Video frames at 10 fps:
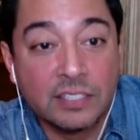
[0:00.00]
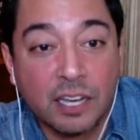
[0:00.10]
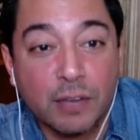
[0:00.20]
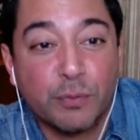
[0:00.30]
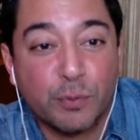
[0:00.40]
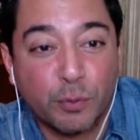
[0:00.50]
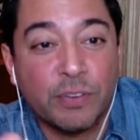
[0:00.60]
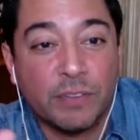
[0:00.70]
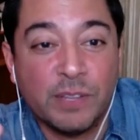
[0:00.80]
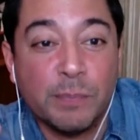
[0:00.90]
stuff for
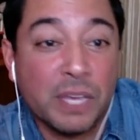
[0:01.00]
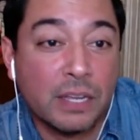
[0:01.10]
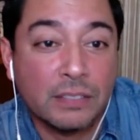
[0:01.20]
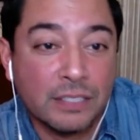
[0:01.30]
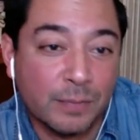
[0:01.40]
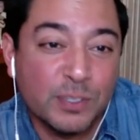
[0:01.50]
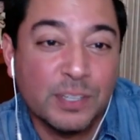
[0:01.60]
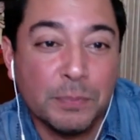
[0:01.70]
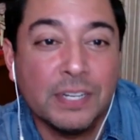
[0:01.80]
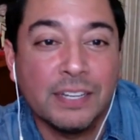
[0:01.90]
fifty minutes, come to
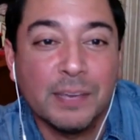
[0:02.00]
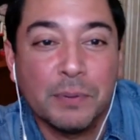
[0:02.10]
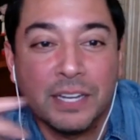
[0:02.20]
the Beat L A